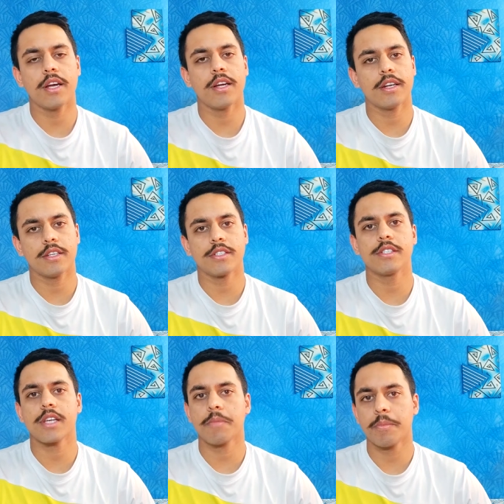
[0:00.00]
And
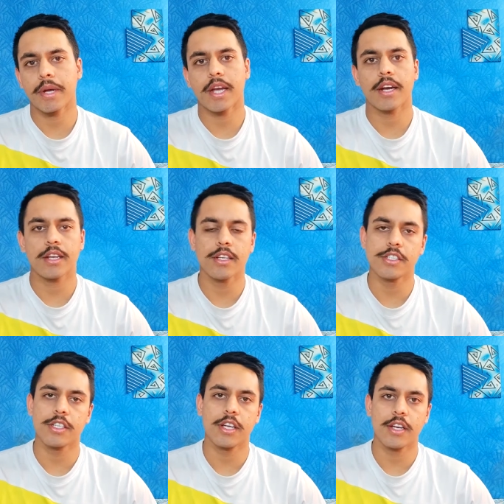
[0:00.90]
since I'm a mechanical
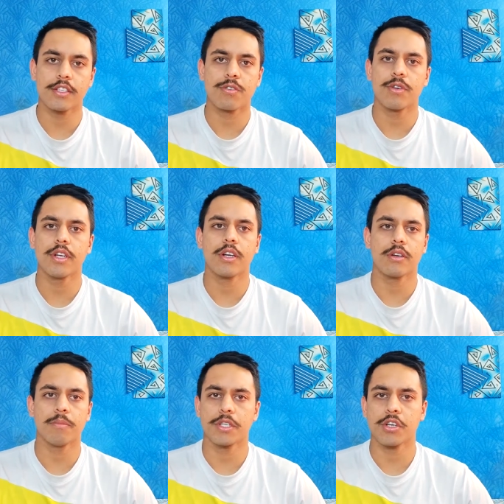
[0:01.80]
engineering student,
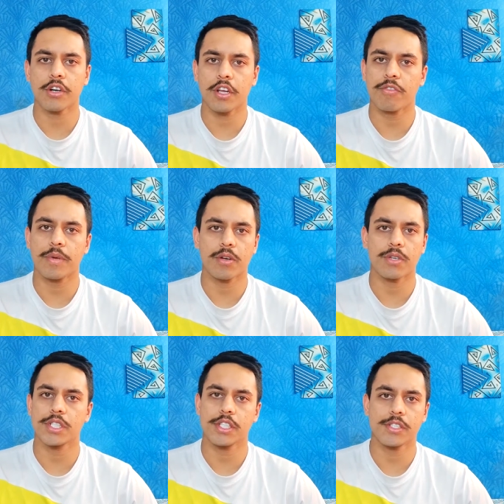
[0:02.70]
a majority of my
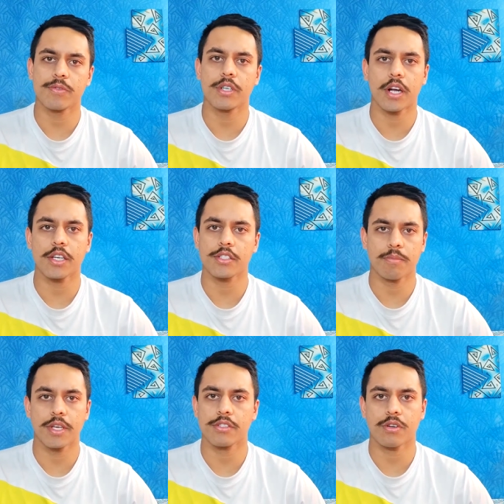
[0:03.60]
questions were asked
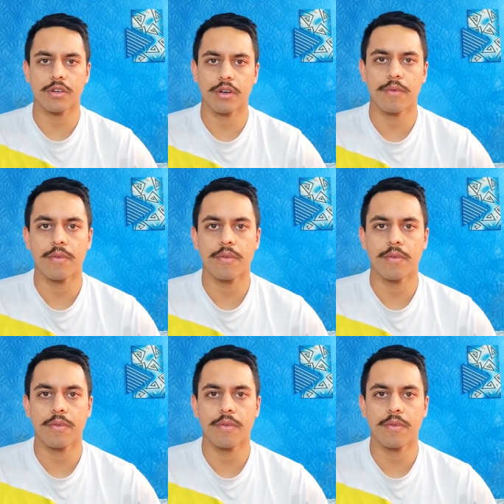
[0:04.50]
based on